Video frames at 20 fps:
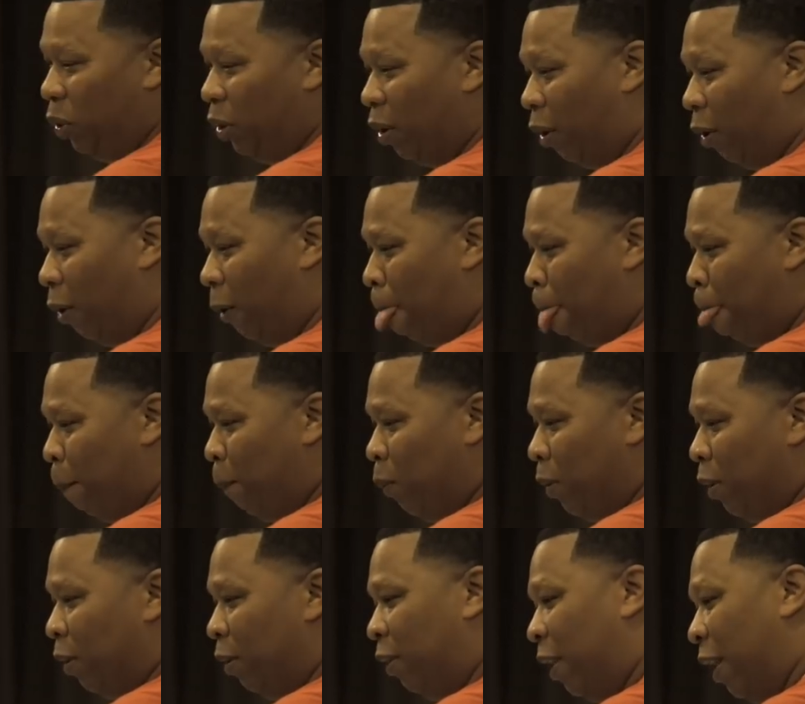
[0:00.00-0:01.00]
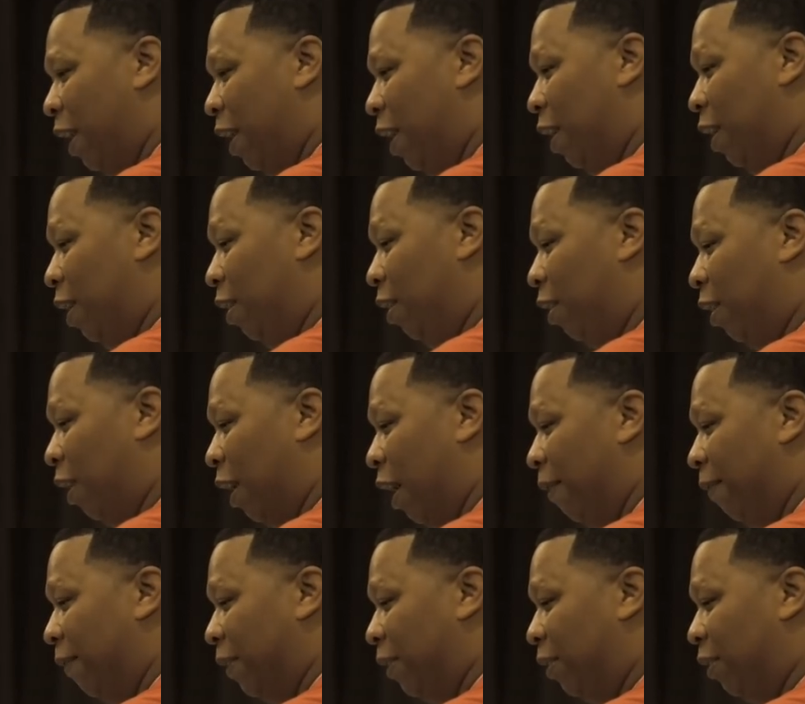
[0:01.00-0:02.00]
New York, they
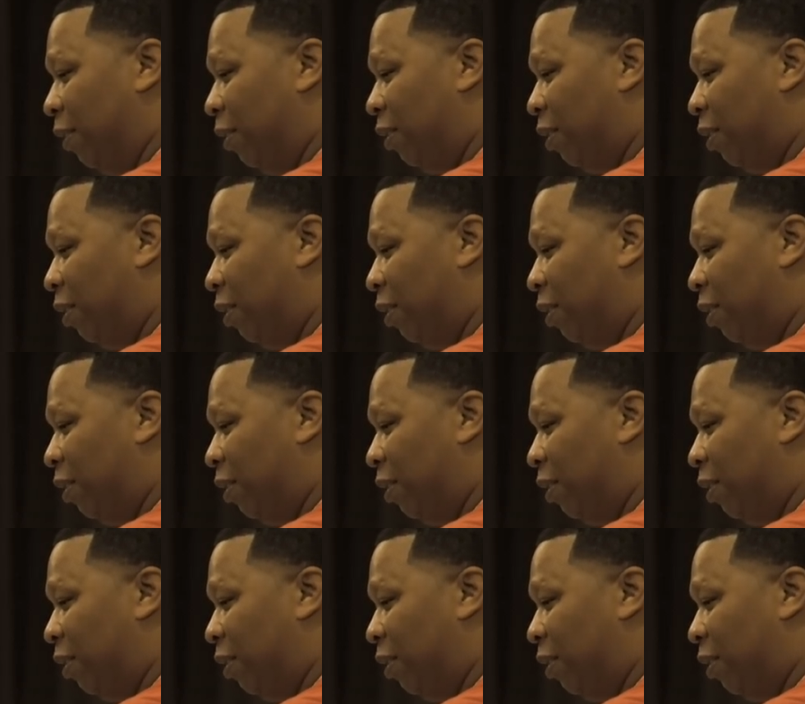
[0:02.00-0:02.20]
gave us